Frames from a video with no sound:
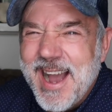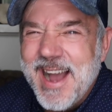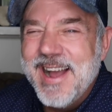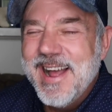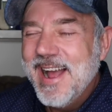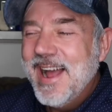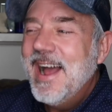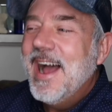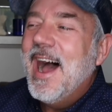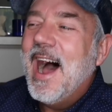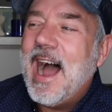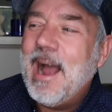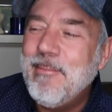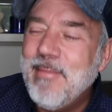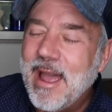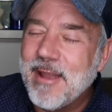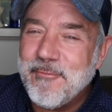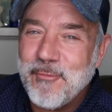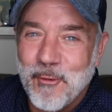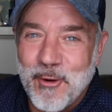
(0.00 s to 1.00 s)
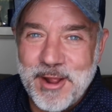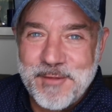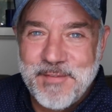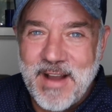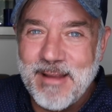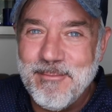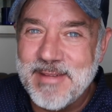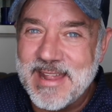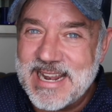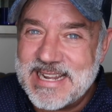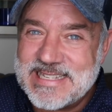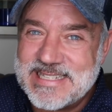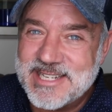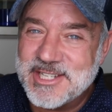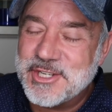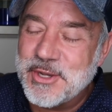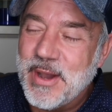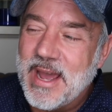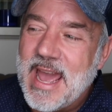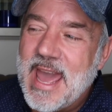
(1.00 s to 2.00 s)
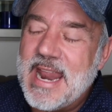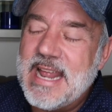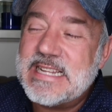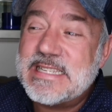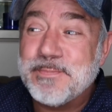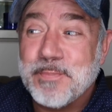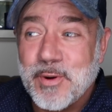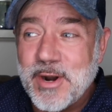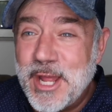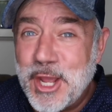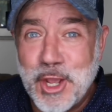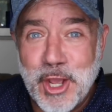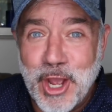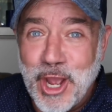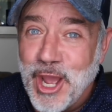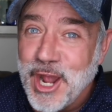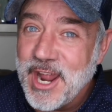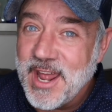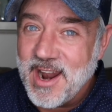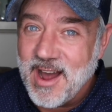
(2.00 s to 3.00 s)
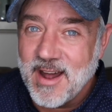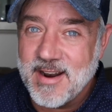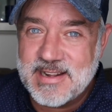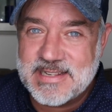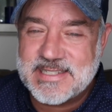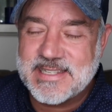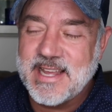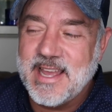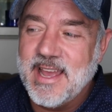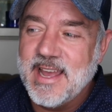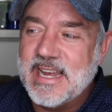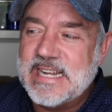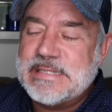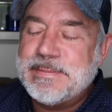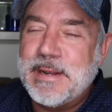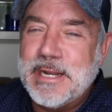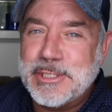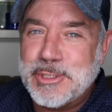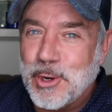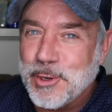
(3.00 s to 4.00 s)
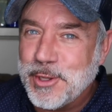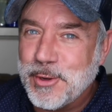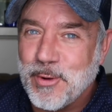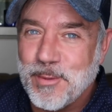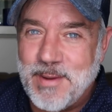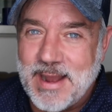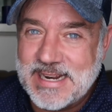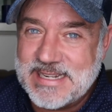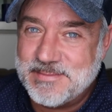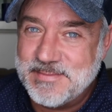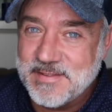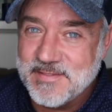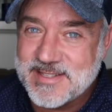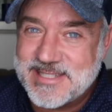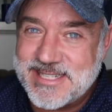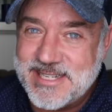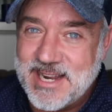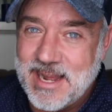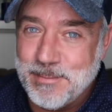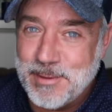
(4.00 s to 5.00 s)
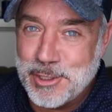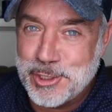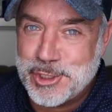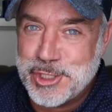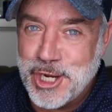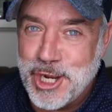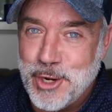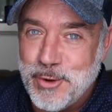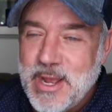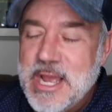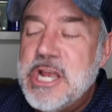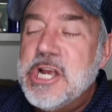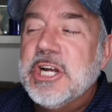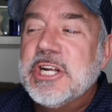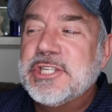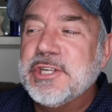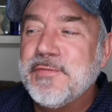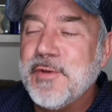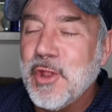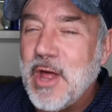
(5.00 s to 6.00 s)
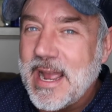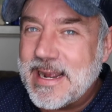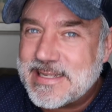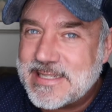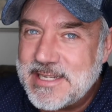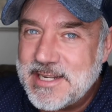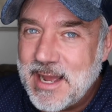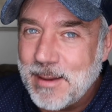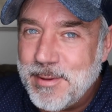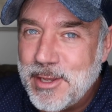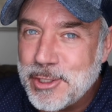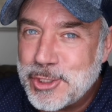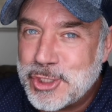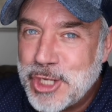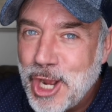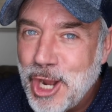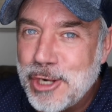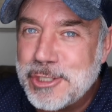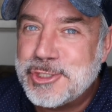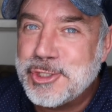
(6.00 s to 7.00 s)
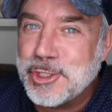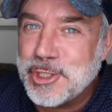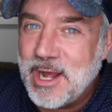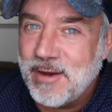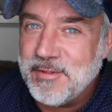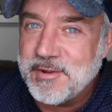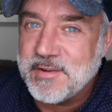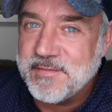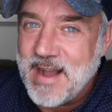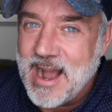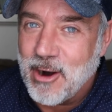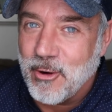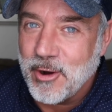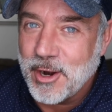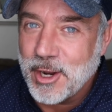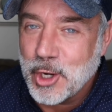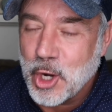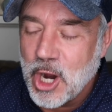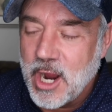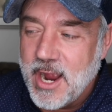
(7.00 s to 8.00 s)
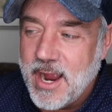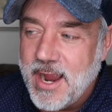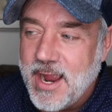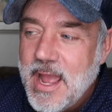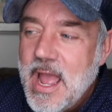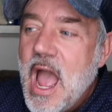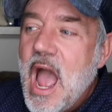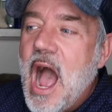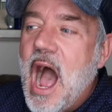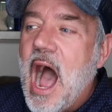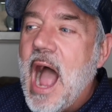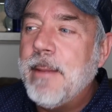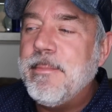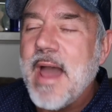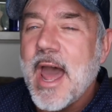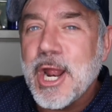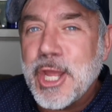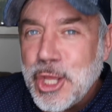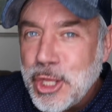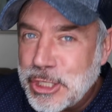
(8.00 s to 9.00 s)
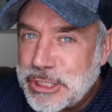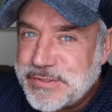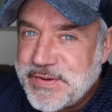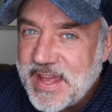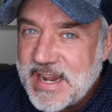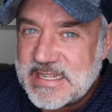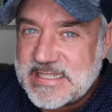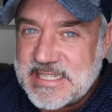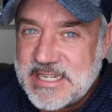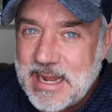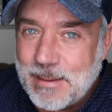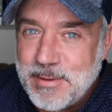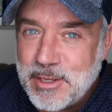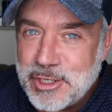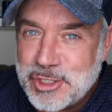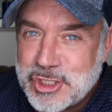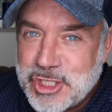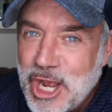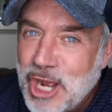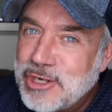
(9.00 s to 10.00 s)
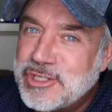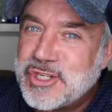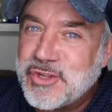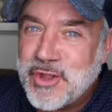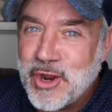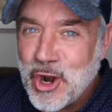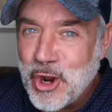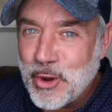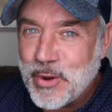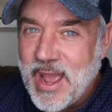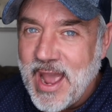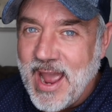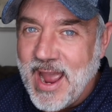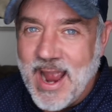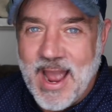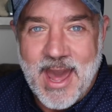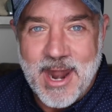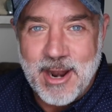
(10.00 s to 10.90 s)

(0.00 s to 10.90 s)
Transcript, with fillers: it's pretty good. It honestly is, but it totally reminds me of a CW show. So if you like CW shows, you'll love The Devouring Gray. I'm not a huge fan of CW shows. They're okay.